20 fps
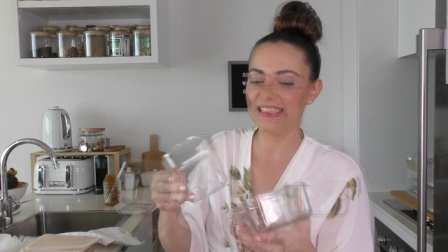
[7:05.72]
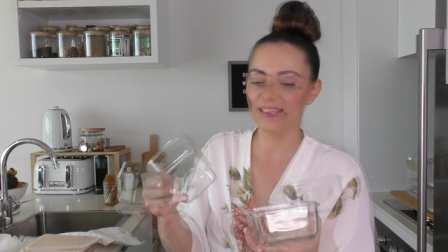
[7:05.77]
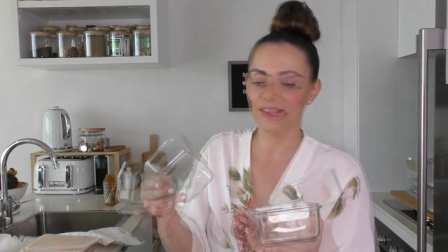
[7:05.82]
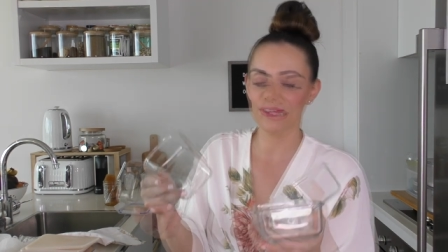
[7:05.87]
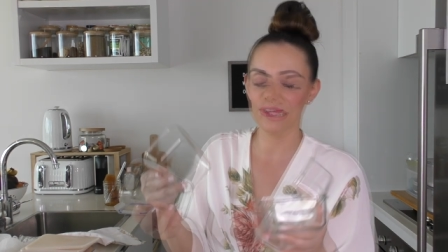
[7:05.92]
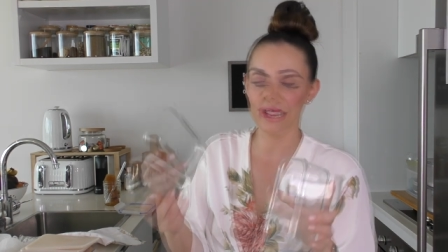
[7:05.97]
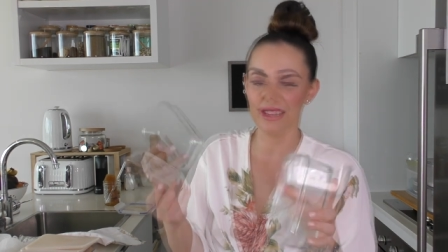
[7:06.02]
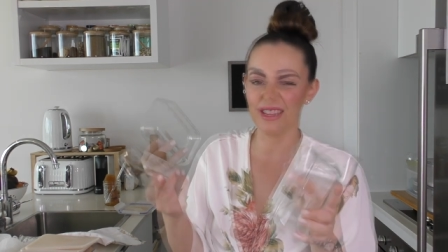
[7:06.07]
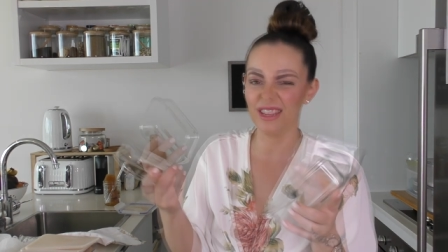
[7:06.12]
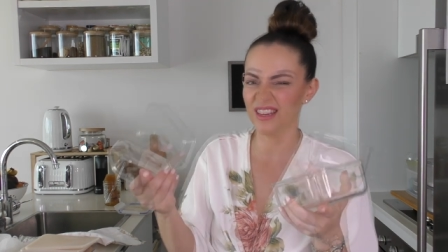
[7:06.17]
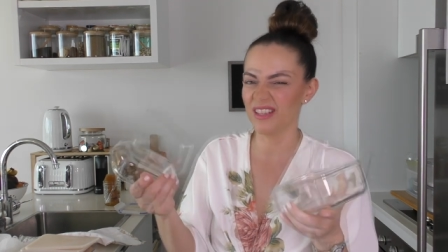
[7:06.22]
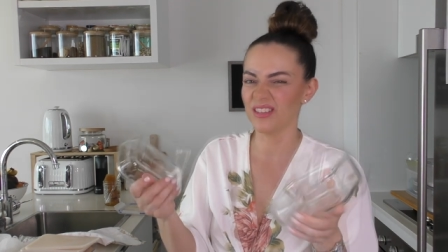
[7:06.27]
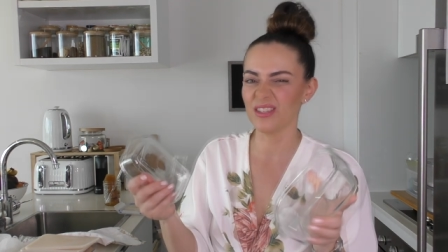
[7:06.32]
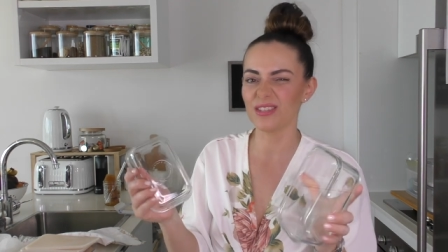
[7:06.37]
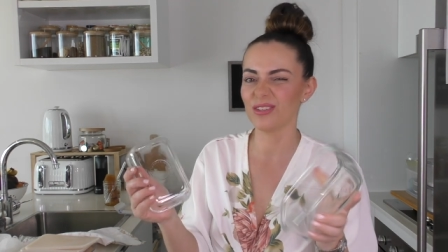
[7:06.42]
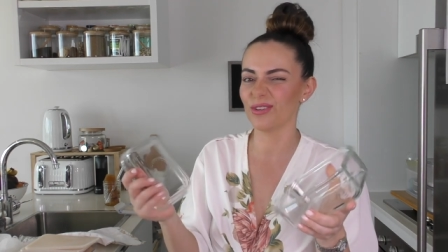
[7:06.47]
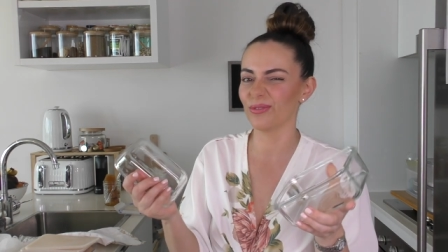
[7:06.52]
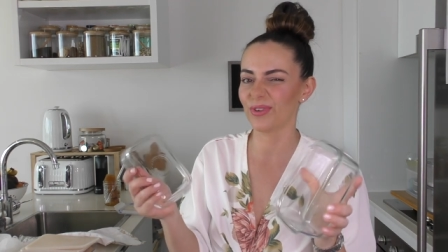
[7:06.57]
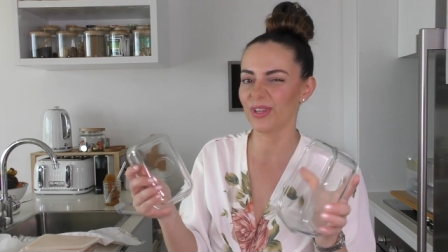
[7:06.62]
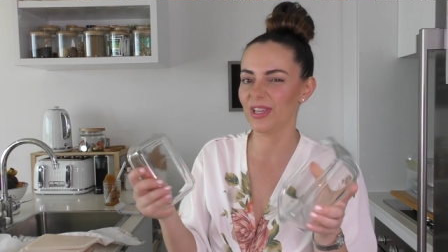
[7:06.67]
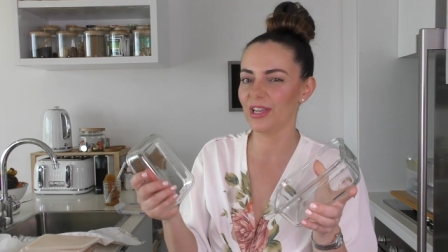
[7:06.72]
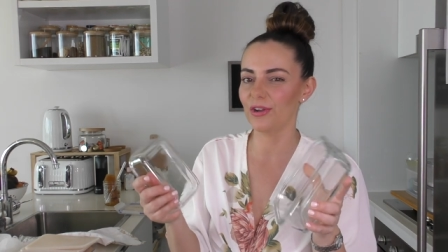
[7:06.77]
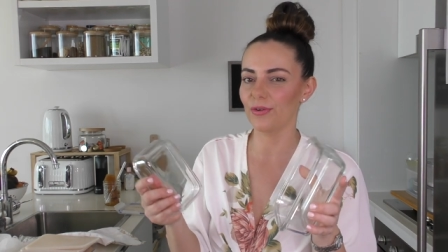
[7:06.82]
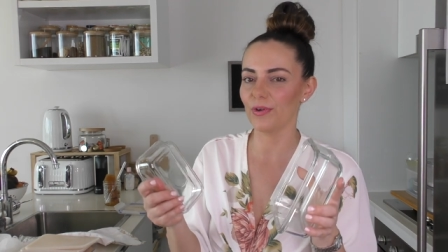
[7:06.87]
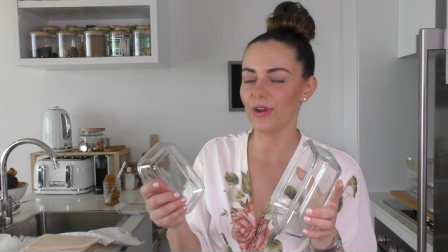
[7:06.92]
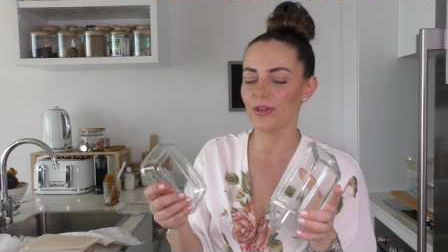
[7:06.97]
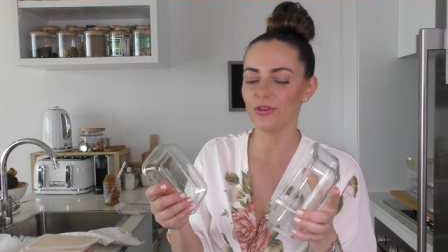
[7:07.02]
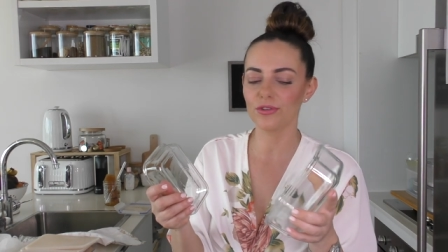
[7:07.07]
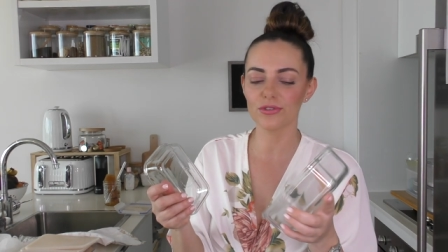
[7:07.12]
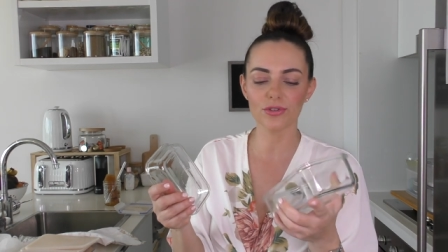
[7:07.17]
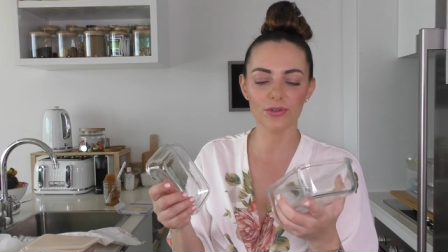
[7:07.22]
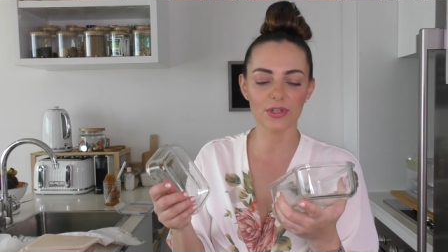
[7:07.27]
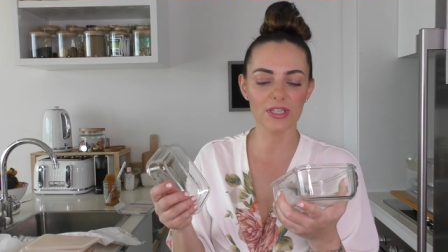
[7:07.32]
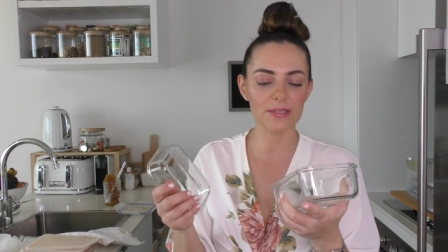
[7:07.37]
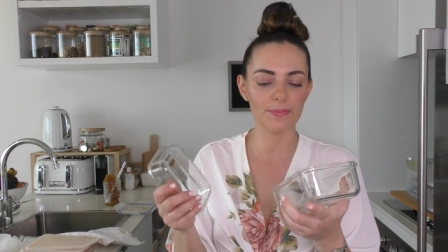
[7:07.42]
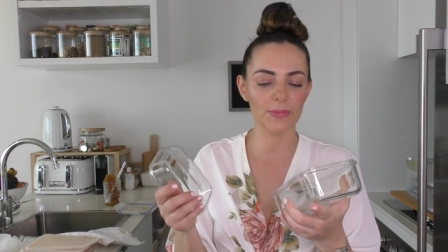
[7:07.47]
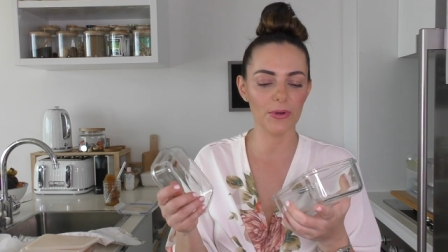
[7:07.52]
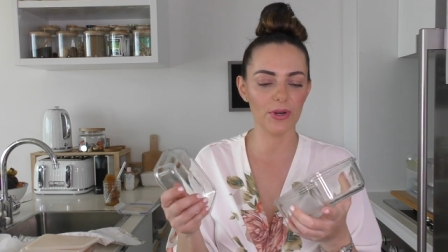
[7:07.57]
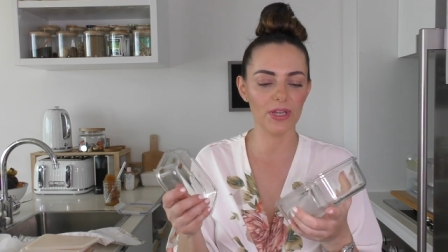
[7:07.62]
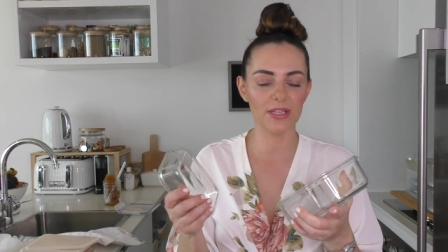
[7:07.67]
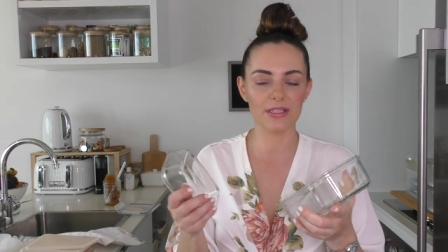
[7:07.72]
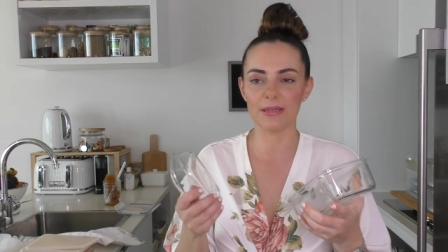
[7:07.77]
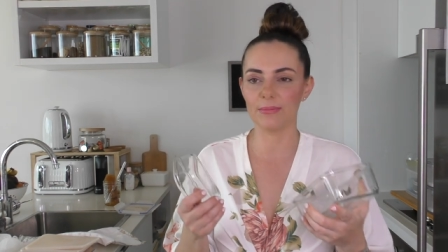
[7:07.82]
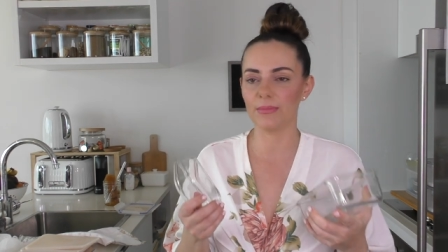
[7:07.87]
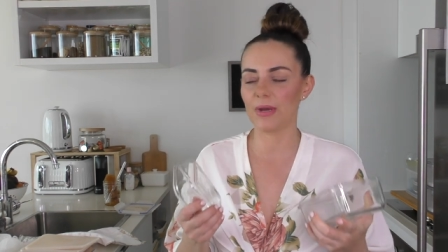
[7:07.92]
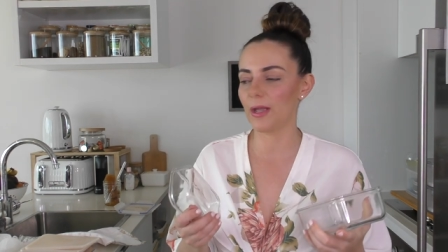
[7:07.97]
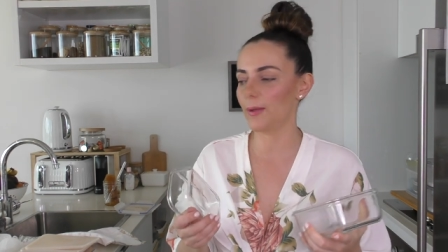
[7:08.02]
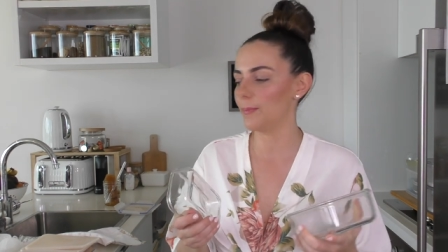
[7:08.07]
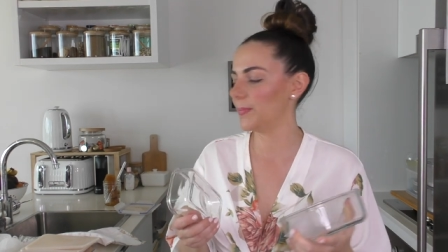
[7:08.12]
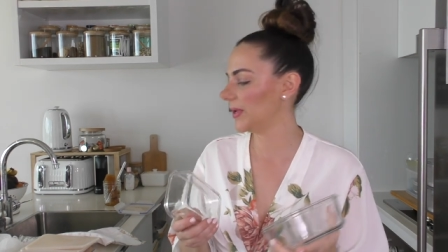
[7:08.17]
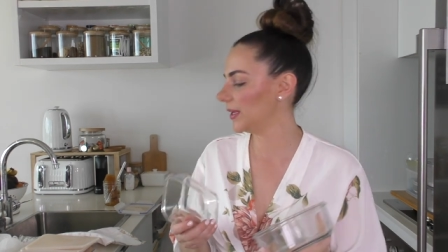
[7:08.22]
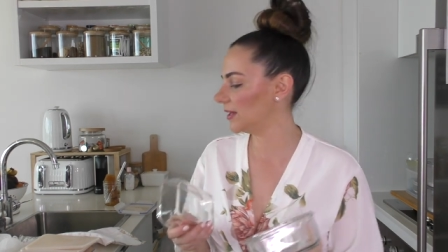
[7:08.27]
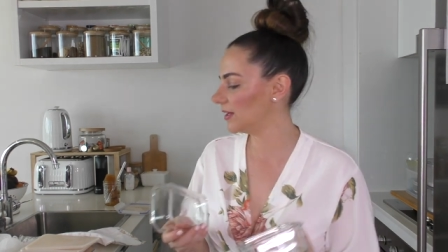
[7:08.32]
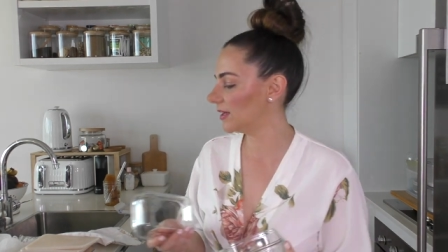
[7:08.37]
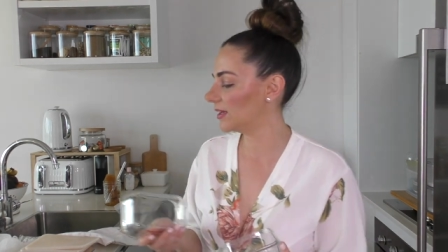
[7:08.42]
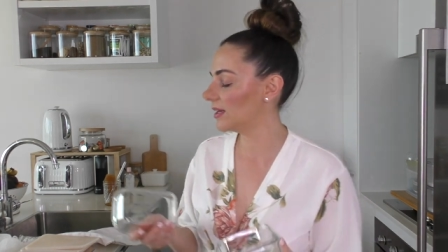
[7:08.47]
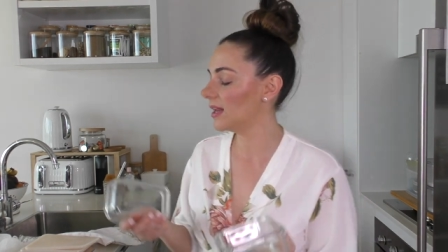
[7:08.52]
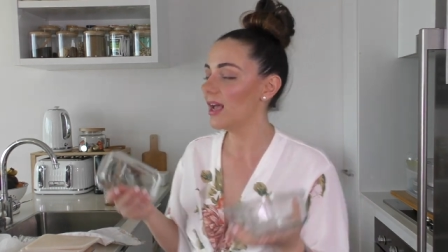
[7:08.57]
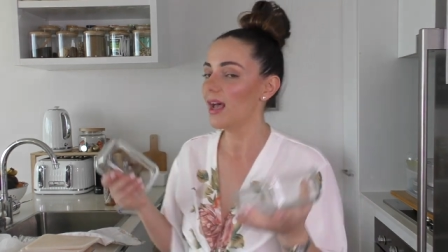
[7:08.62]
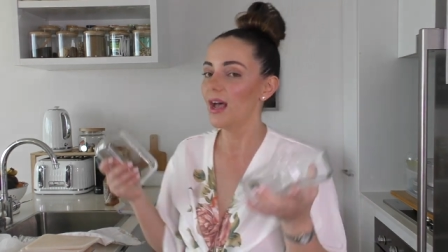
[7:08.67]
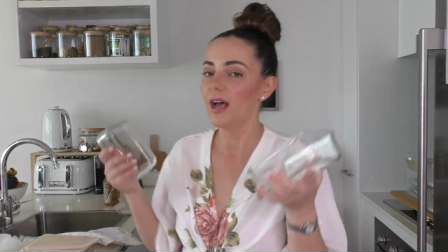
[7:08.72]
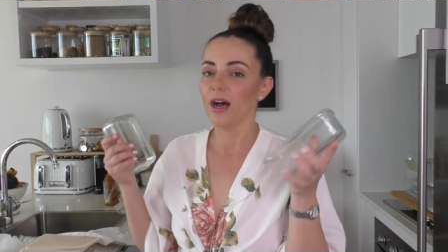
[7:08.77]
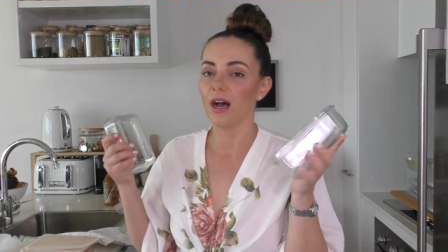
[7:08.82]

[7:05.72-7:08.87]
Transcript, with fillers: So again, it's, it's, not really a great user experience in my opinion.